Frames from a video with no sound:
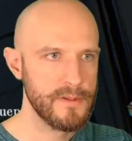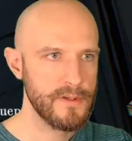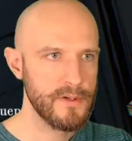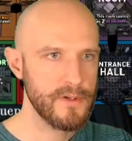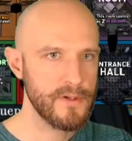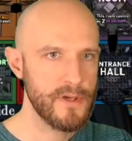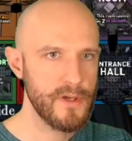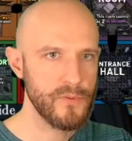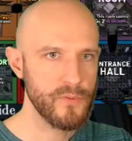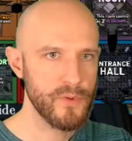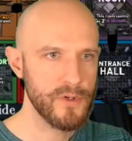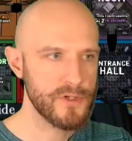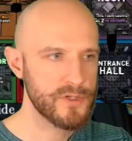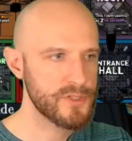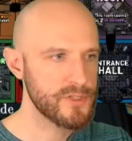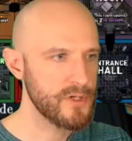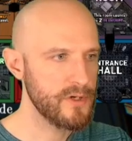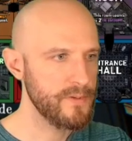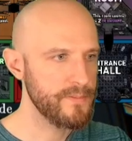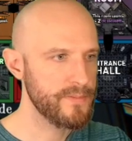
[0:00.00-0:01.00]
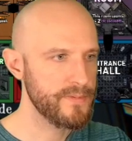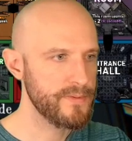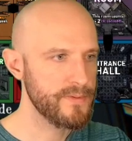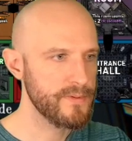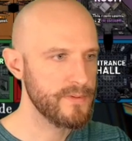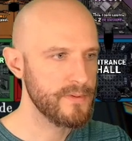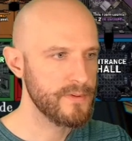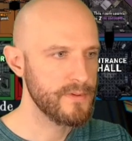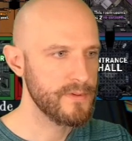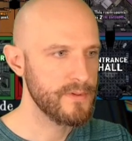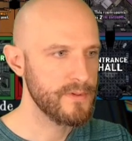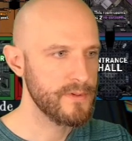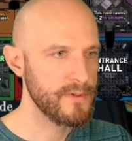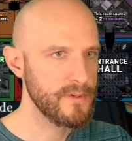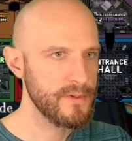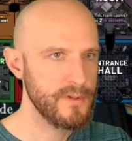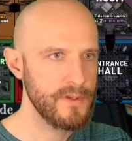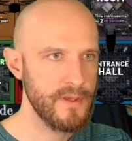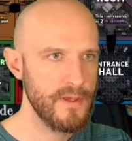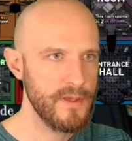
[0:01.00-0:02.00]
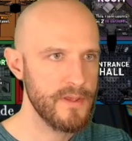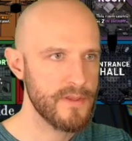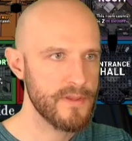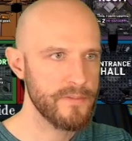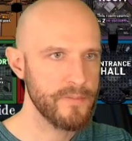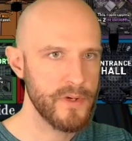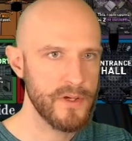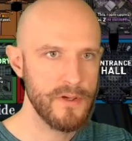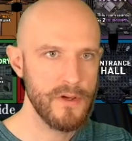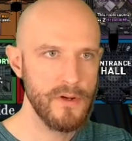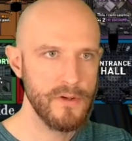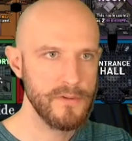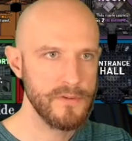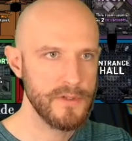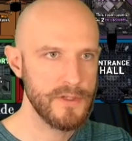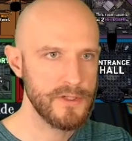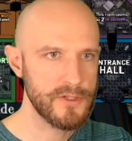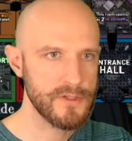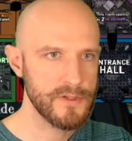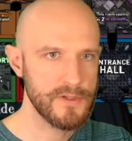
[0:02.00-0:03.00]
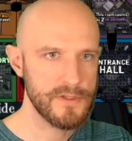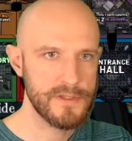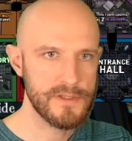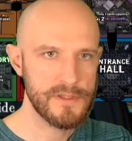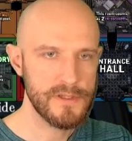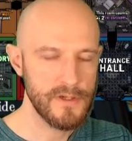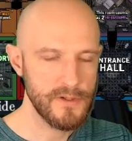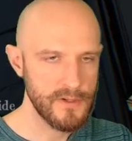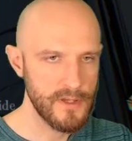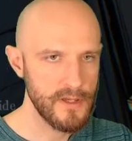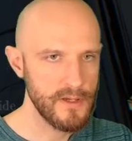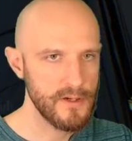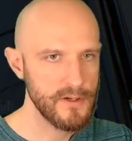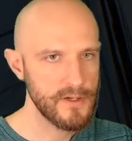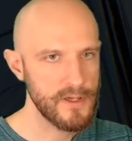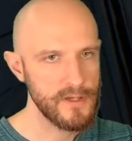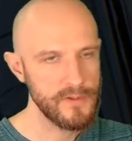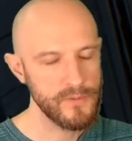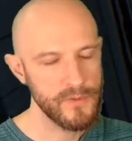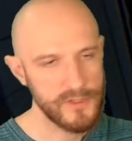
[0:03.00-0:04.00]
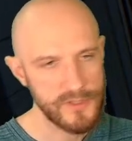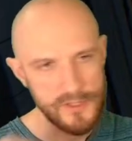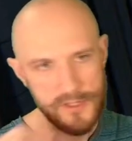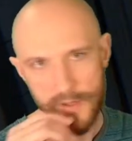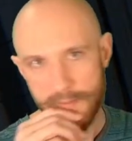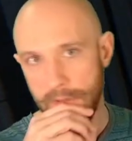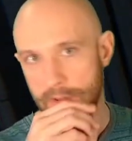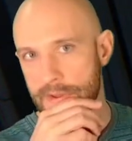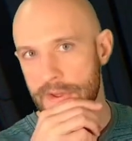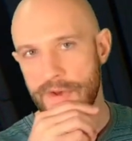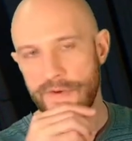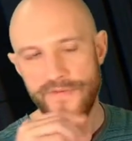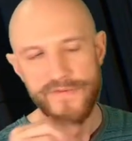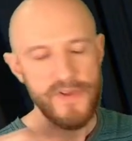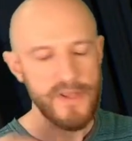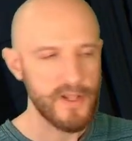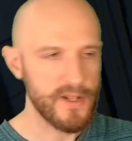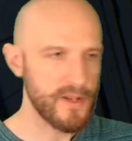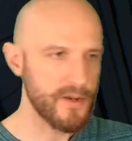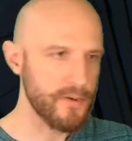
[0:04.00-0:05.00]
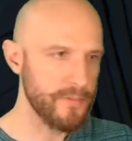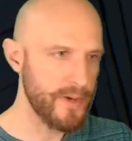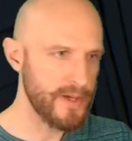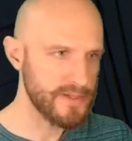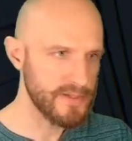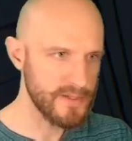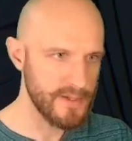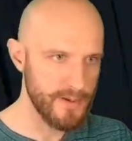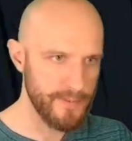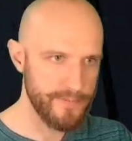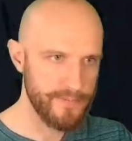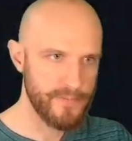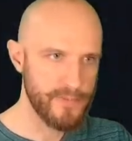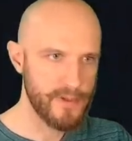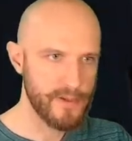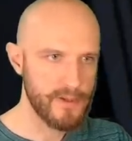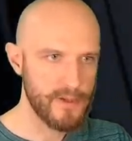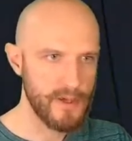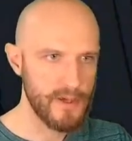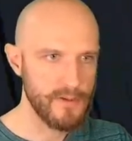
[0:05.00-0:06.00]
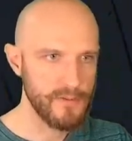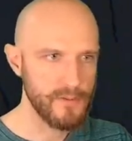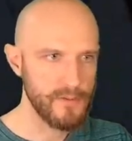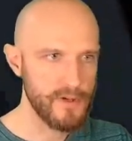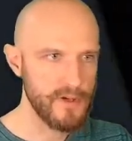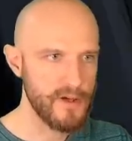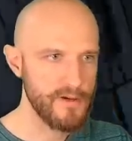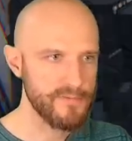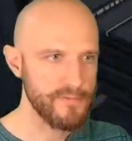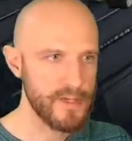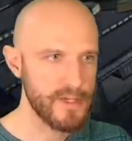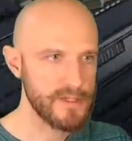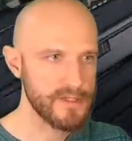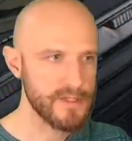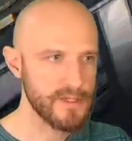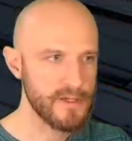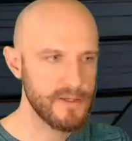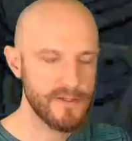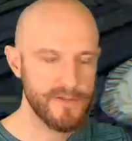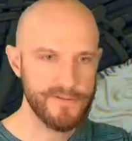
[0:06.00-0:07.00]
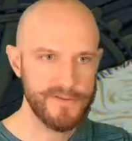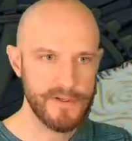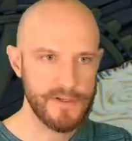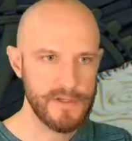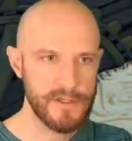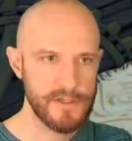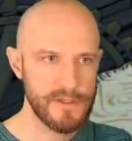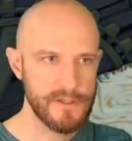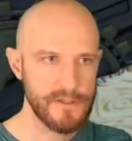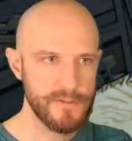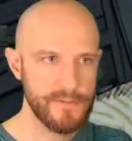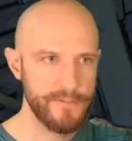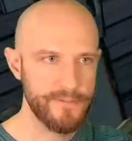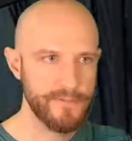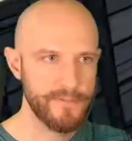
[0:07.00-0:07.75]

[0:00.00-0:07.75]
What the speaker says: Okay, workshop is my only choice. Okay, okay, workshop. Feeling a little better now. Okay, we have managed to get to the foundation.